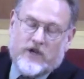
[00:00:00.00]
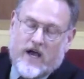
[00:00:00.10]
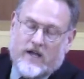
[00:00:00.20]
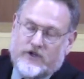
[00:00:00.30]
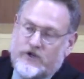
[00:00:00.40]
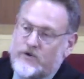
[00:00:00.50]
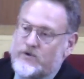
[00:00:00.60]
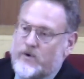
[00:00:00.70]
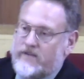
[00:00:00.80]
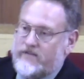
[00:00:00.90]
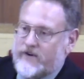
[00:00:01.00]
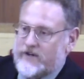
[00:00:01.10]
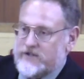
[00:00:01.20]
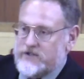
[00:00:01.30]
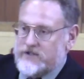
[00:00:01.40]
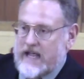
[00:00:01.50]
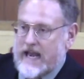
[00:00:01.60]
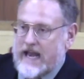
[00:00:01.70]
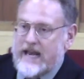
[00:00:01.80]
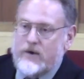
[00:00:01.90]
uh, June 21st.
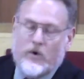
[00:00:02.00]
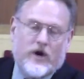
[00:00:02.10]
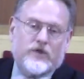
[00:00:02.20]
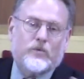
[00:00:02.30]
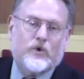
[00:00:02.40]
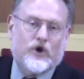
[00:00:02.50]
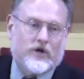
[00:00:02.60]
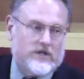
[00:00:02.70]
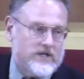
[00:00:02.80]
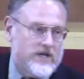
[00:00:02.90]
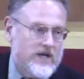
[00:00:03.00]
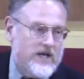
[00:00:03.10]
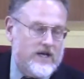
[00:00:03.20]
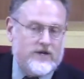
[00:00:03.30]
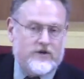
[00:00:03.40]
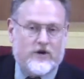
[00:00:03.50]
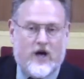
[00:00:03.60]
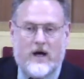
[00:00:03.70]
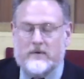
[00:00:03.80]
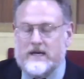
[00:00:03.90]
And anywhere in the world, you
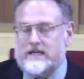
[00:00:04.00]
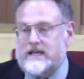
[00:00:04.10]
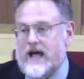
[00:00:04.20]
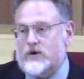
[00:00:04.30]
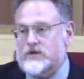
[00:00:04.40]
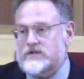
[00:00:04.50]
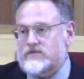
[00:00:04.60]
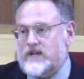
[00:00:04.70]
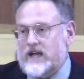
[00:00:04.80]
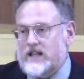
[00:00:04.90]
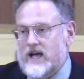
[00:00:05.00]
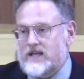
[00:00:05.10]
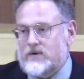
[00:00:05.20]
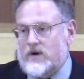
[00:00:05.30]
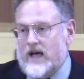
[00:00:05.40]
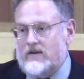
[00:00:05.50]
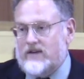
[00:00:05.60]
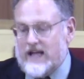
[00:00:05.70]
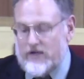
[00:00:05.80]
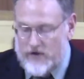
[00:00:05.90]
know how many hours of daylight you have,
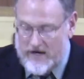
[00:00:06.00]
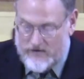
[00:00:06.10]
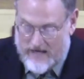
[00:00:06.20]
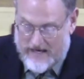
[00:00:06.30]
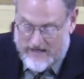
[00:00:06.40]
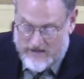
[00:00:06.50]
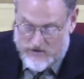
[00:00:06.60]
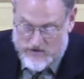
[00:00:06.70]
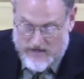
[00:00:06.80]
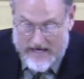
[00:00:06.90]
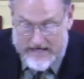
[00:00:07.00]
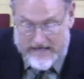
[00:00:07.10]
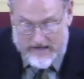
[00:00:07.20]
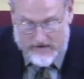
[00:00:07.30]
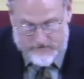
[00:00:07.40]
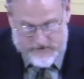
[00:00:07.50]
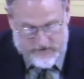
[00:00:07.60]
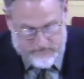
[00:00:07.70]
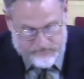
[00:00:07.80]
and I think that is a gift.